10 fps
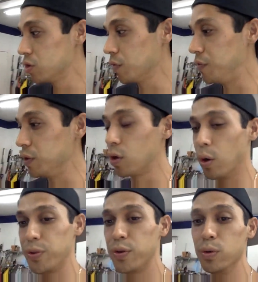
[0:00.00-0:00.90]
if you go
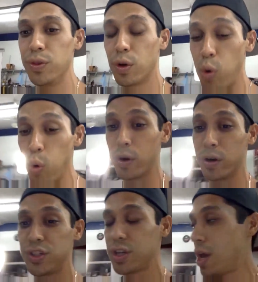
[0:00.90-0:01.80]
through the
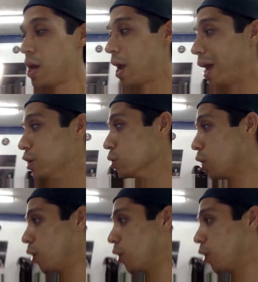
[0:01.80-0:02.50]
course and you go